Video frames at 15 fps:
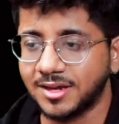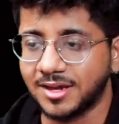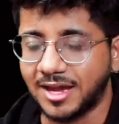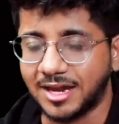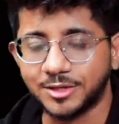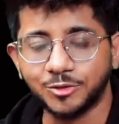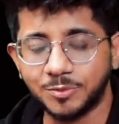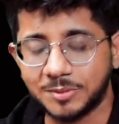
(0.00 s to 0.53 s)

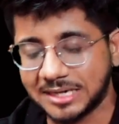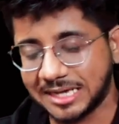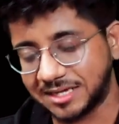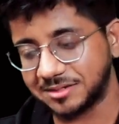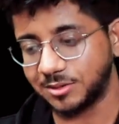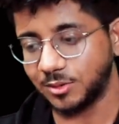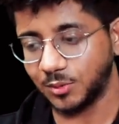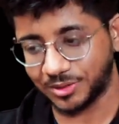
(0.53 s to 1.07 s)
and you'd be
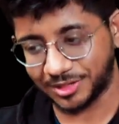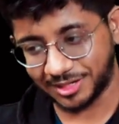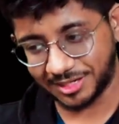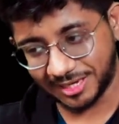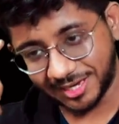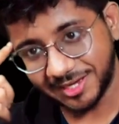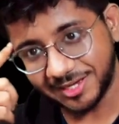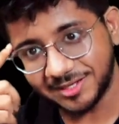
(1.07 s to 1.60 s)
like,
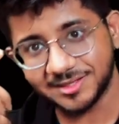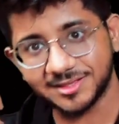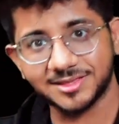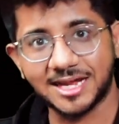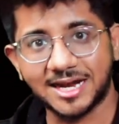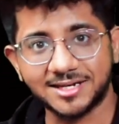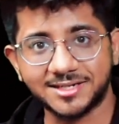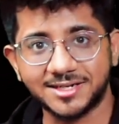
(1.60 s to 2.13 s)
okay,
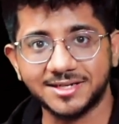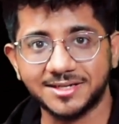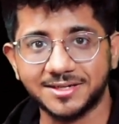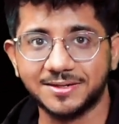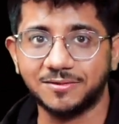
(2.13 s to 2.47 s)
that